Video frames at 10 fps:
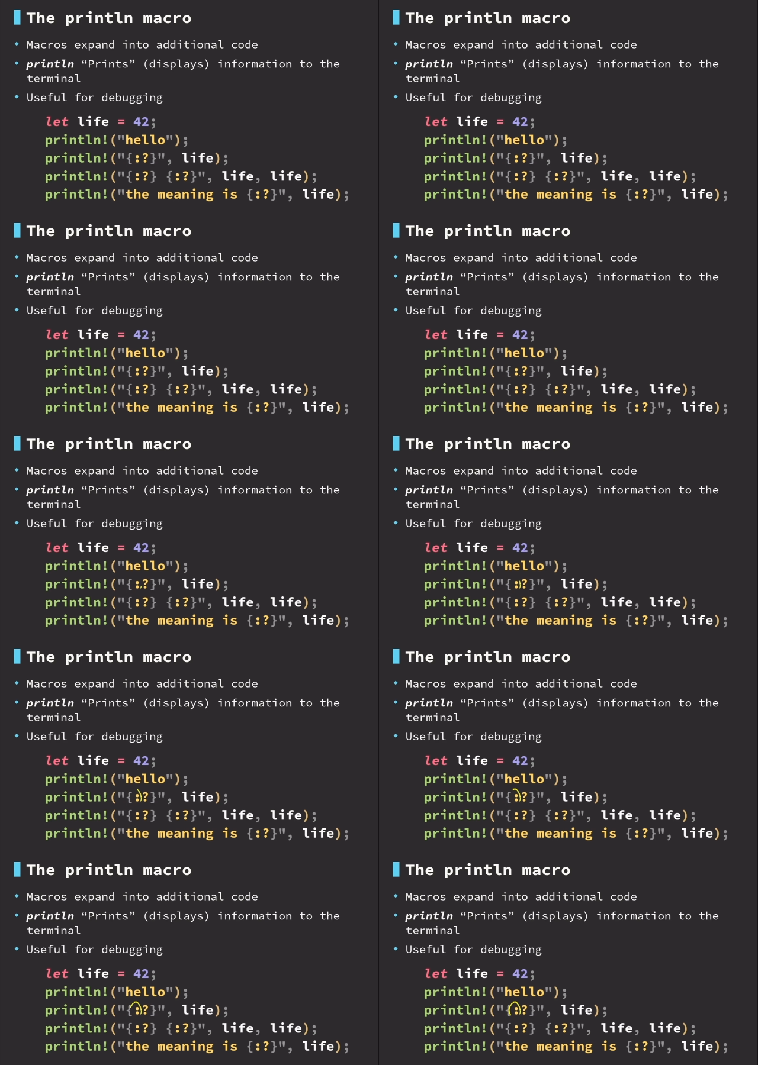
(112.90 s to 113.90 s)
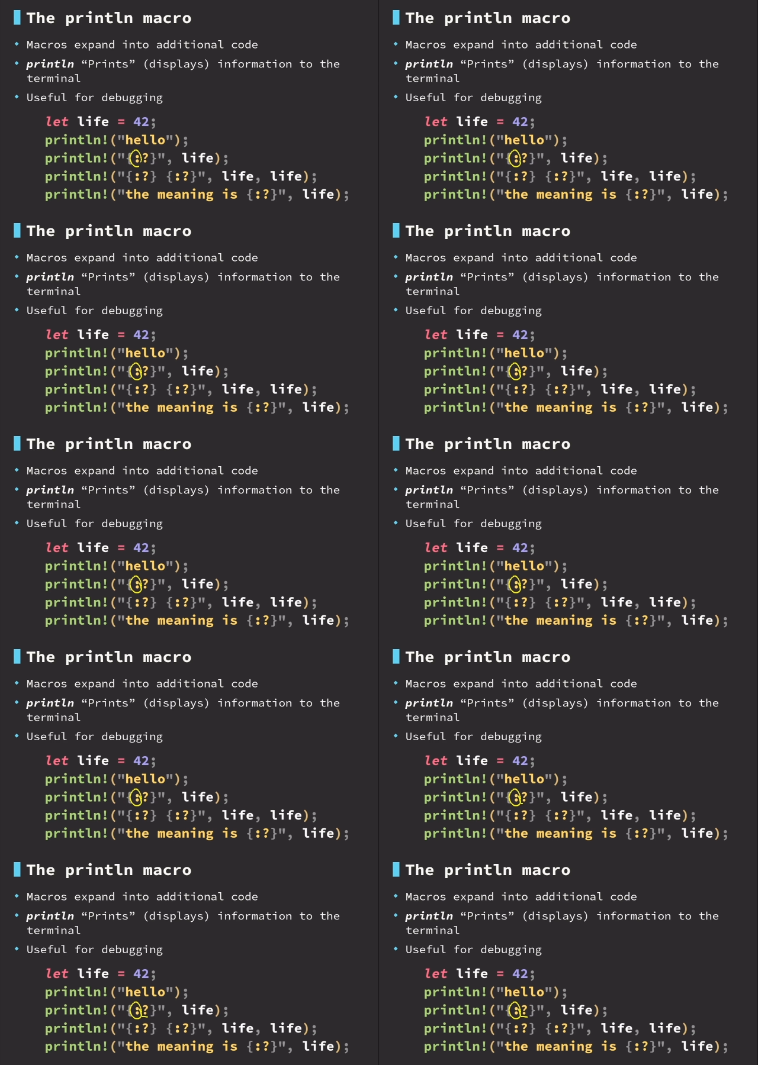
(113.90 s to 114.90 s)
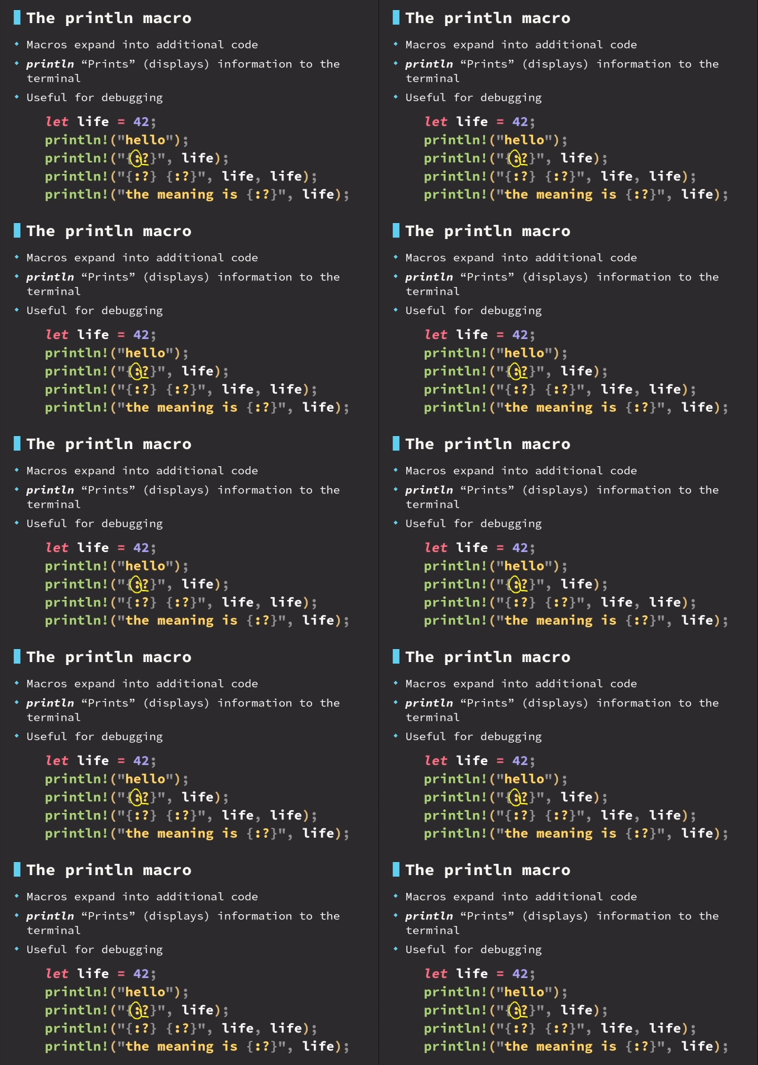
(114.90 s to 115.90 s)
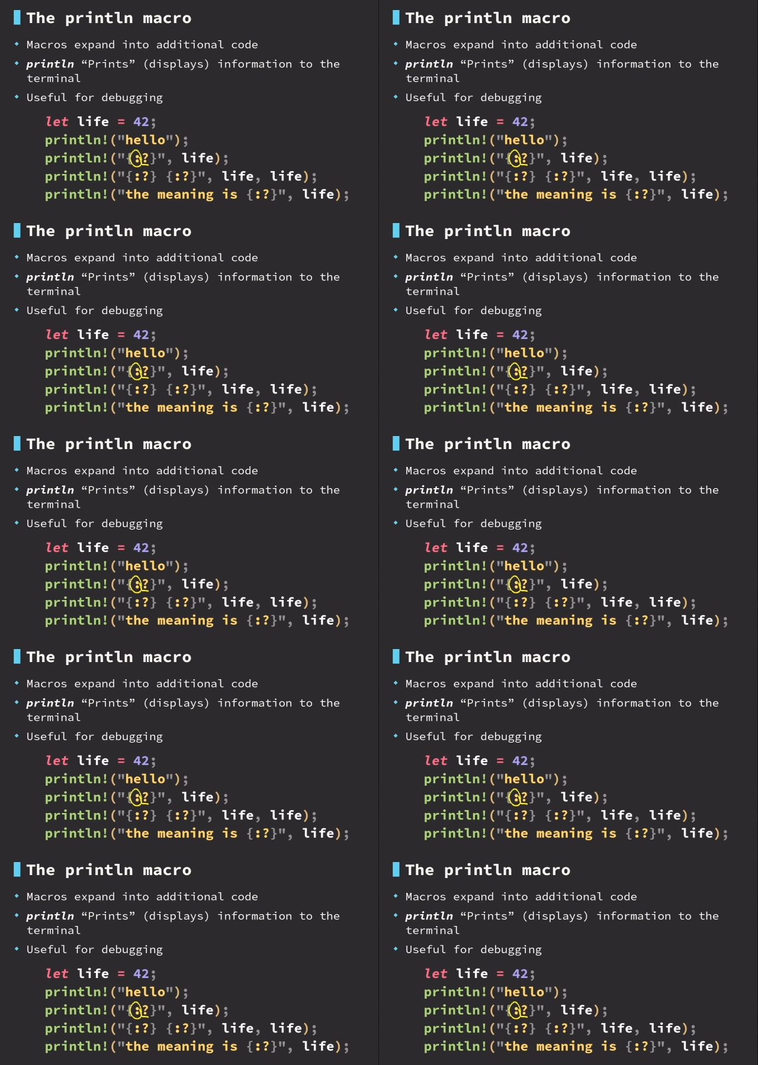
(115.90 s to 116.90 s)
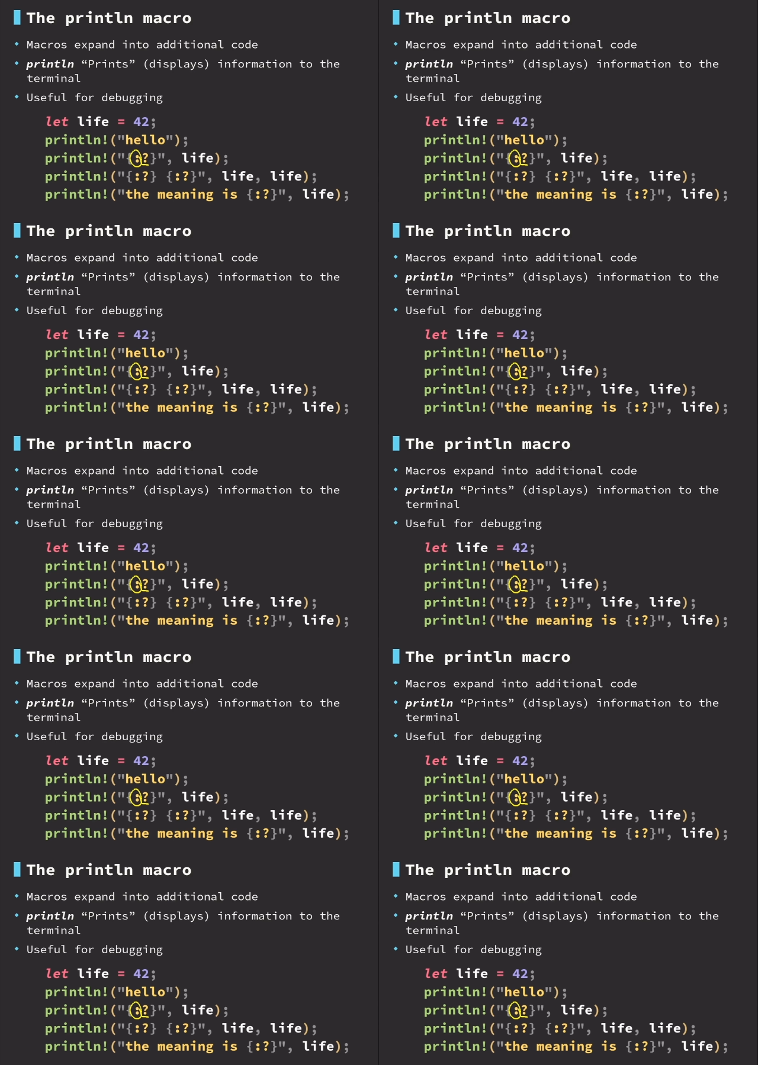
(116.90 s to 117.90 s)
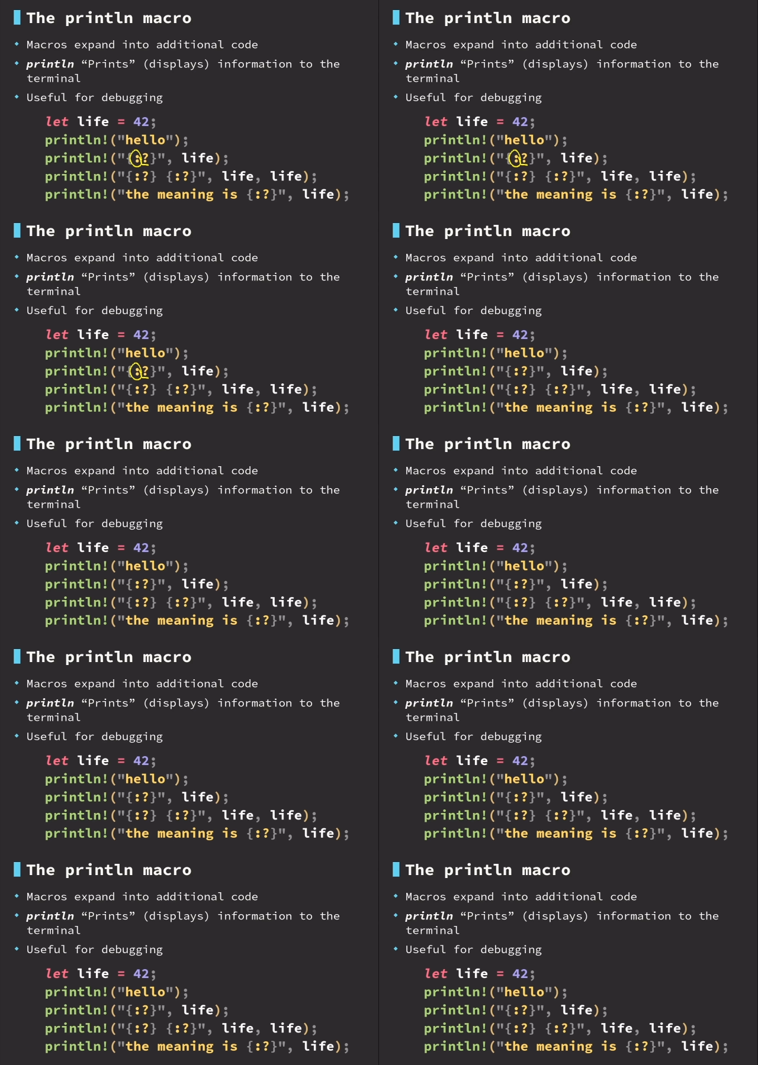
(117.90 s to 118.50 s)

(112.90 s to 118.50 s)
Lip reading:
Nobody's mouth can be seen.